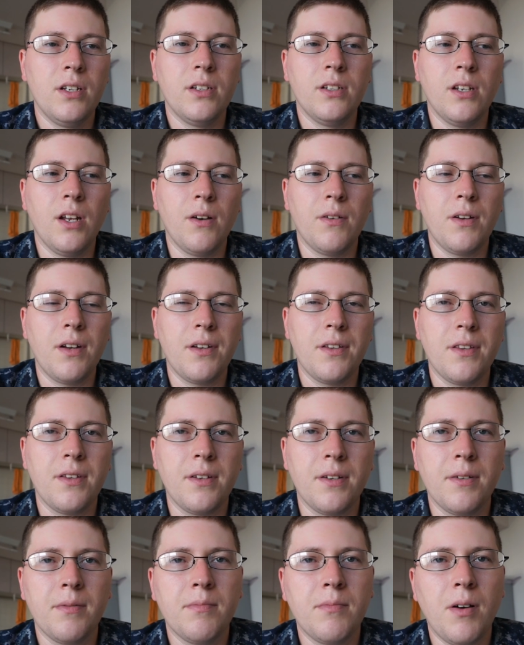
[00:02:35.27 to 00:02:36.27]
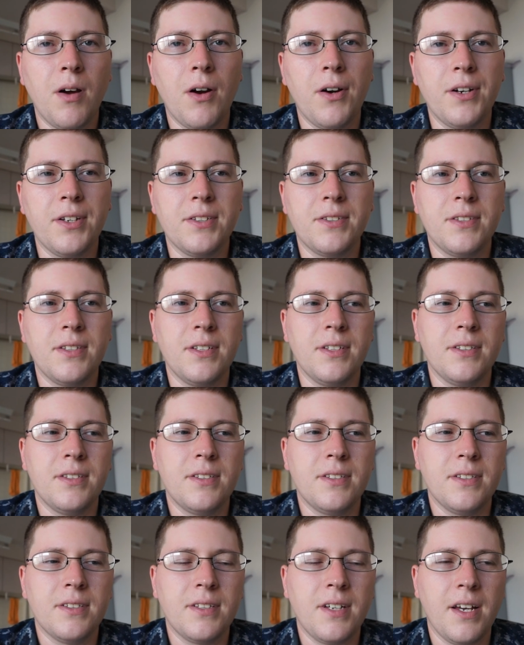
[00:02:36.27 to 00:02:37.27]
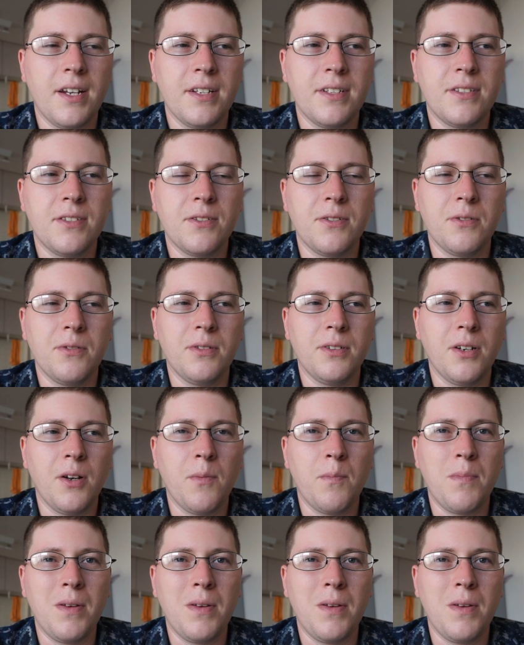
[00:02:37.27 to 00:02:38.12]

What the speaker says: you know, none of the RDCs decided to, you know,